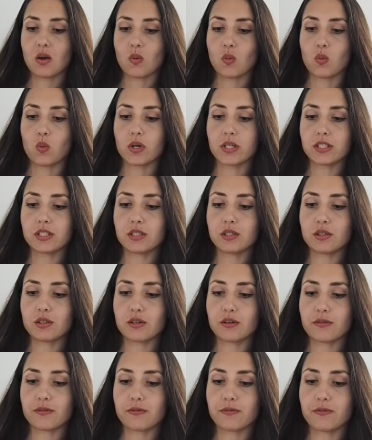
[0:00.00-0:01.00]
What's
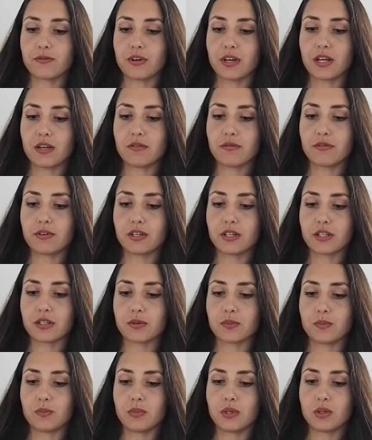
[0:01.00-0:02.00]
your
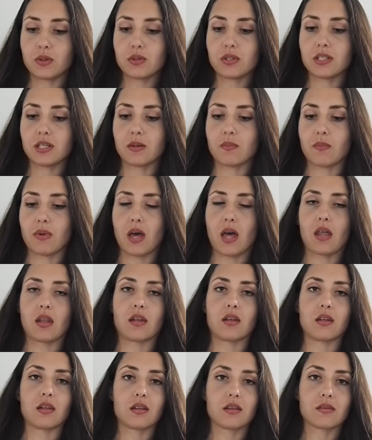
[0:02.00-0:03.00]
favorite music
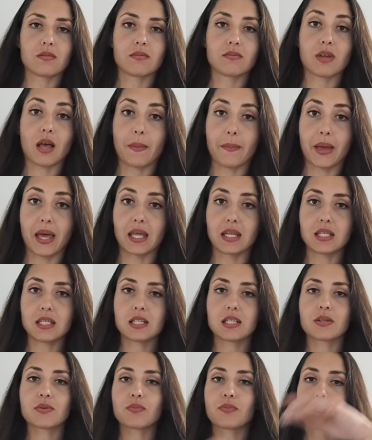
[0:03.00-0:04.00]
band? A
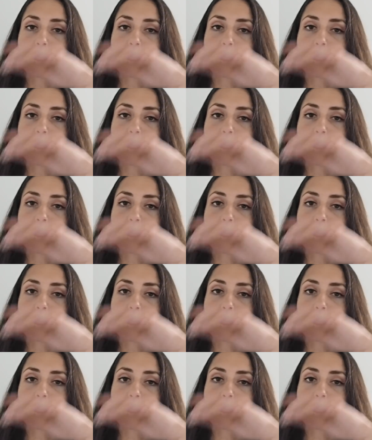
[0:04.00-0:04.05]
band?